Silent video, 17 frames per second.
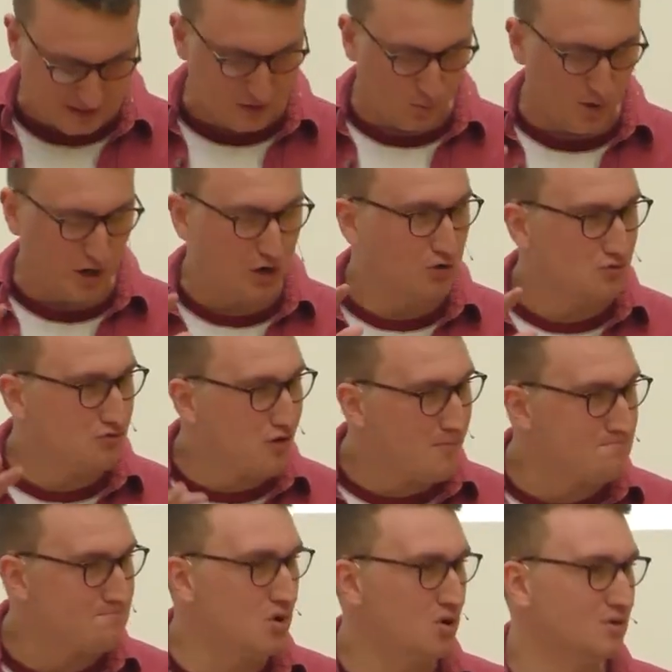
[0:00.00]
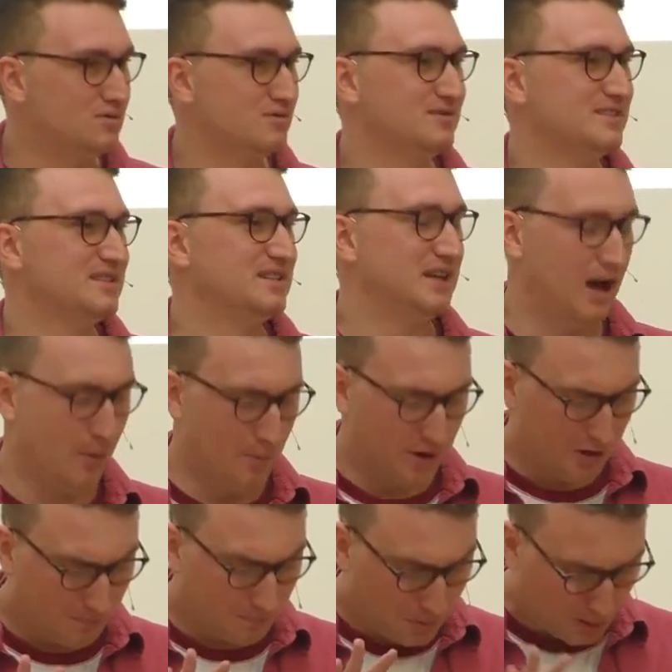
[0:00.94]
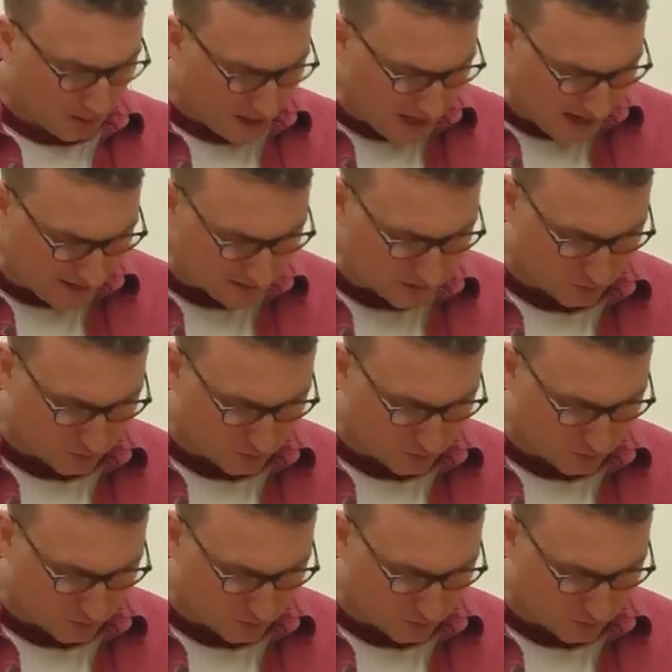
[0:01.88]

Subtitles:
we grumble and we complain